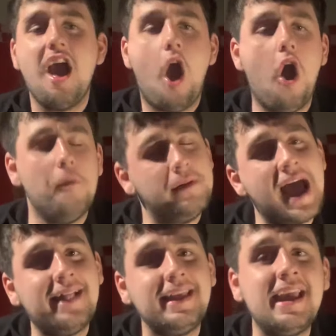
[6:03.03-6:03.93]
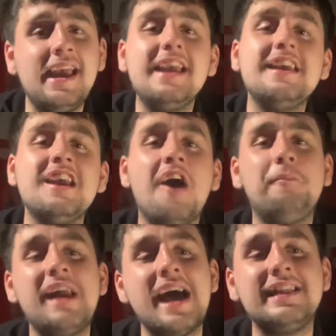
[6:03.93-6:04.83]
Oh bloody, oh
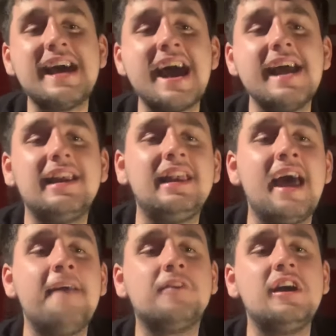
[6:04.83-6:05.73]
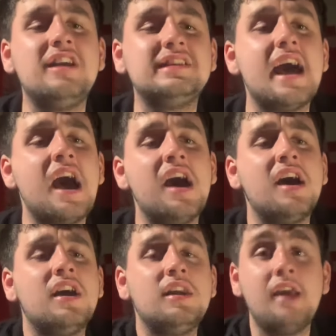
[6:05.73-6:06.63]
bloody, life goes
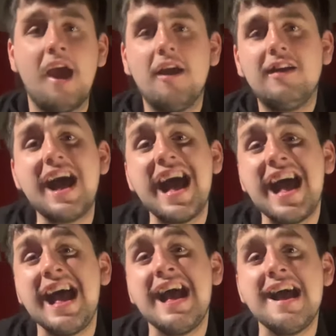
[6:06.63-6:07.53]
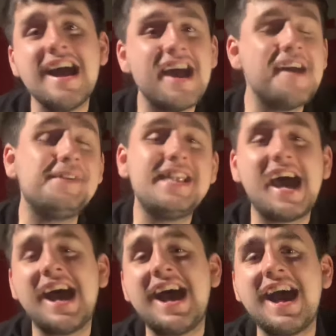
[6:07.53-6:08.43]
on. La,
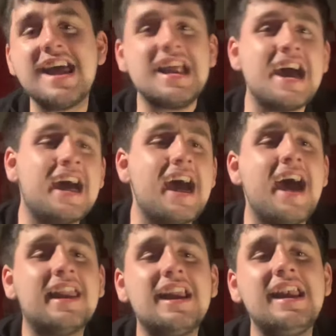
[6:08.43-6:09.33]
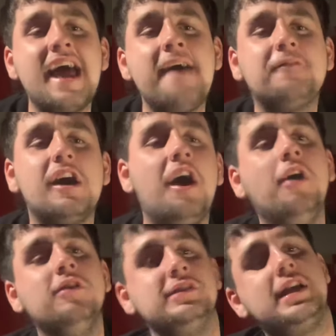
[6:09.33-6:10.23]
la, la, how life
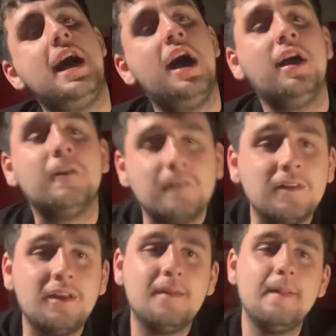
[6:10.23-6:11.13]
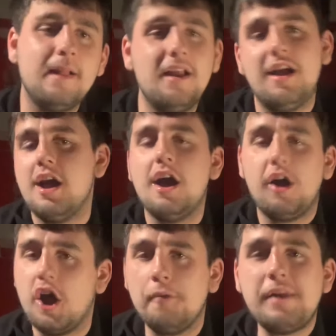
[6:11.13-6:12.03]
goes on.
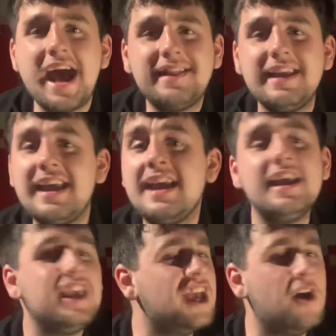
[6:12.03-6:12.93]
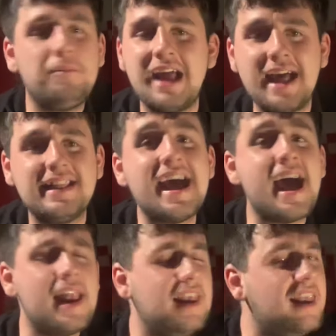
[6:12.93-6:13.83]
oh bloody, oh,
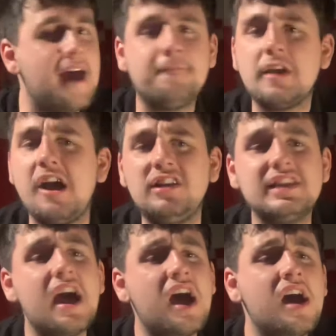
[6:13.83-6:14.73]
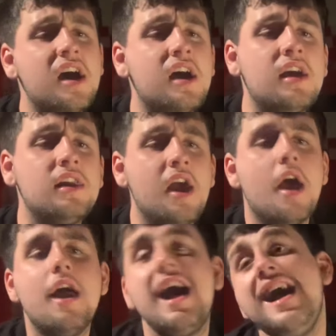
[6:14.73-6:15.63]
life goes on.
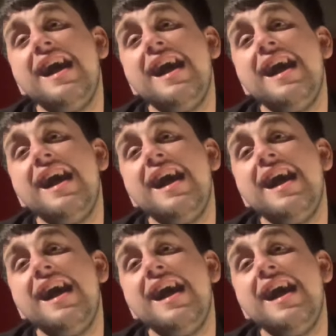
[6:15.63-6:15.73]
La,